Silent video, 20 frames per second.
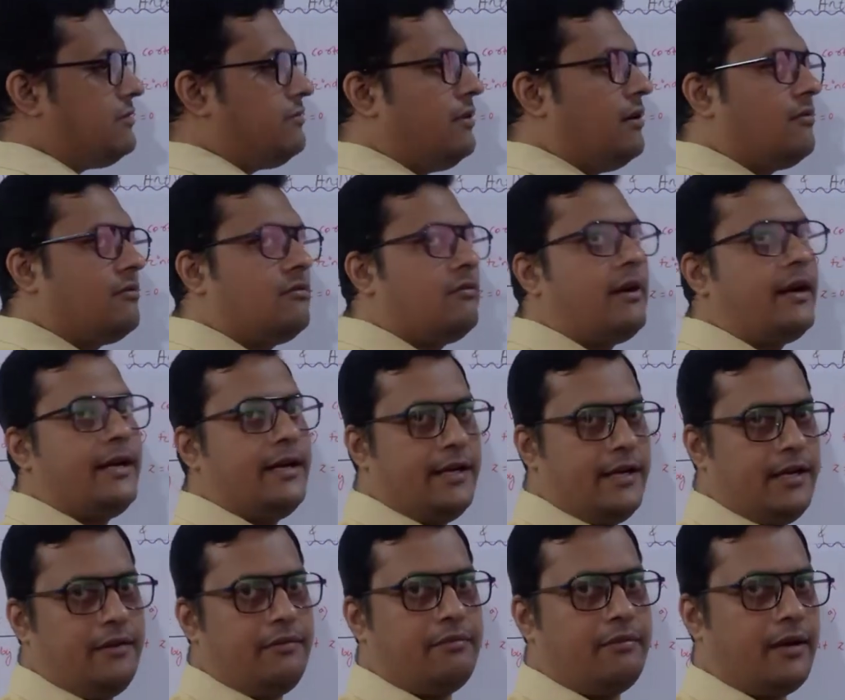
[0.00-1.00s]
we have to
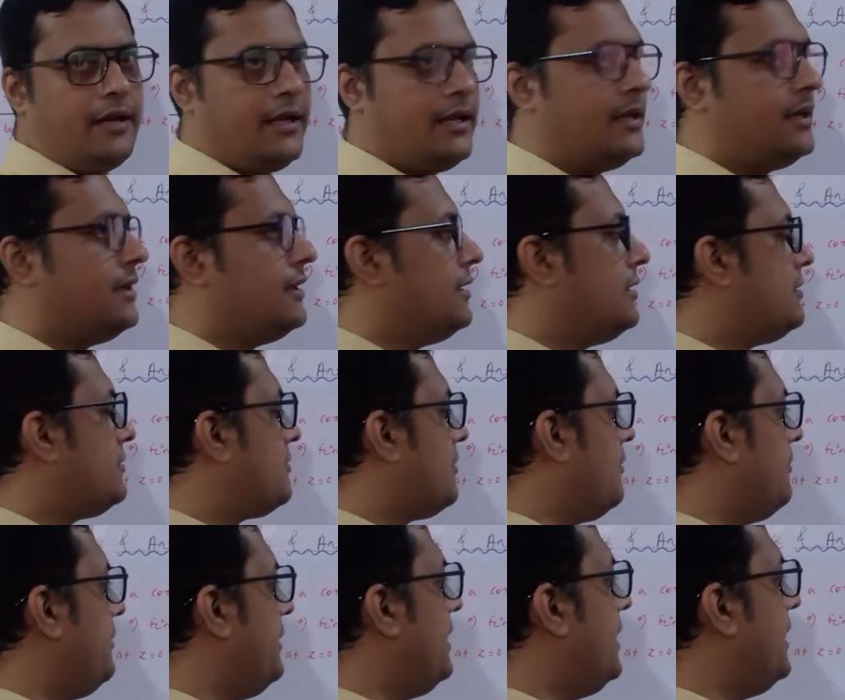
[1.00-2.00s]
identify. So
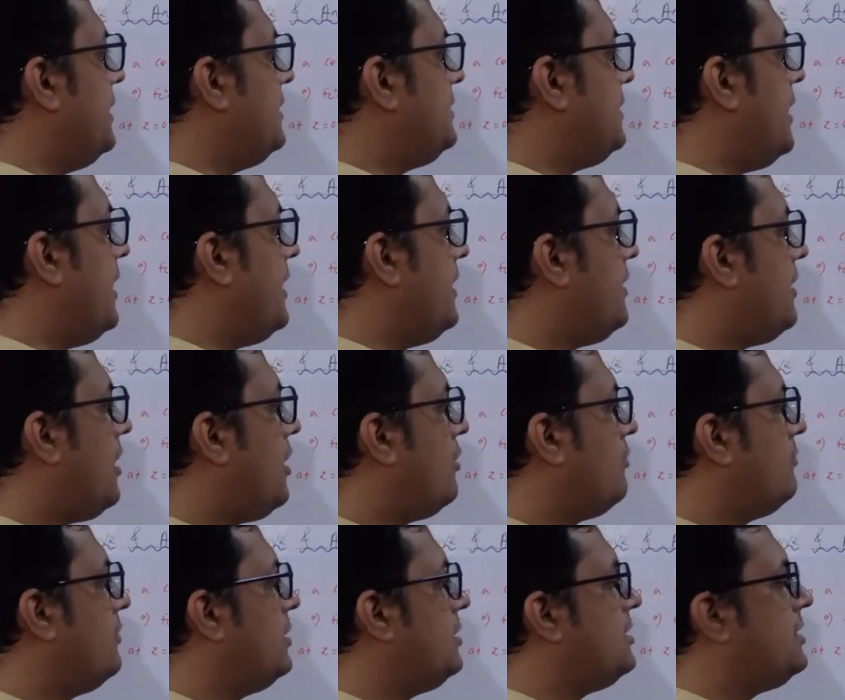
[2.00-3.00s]
Vs at how
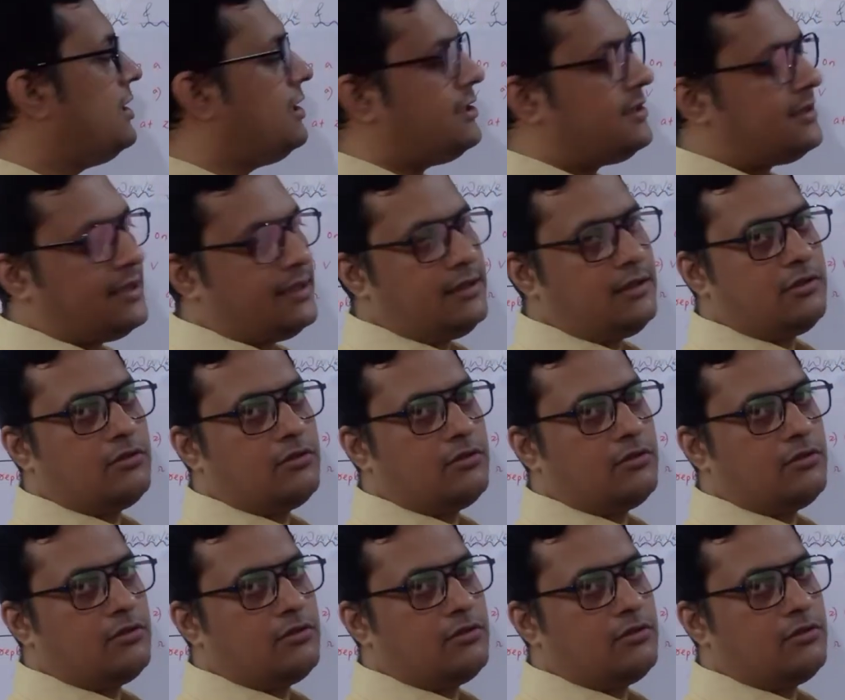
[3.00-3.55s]
much distance?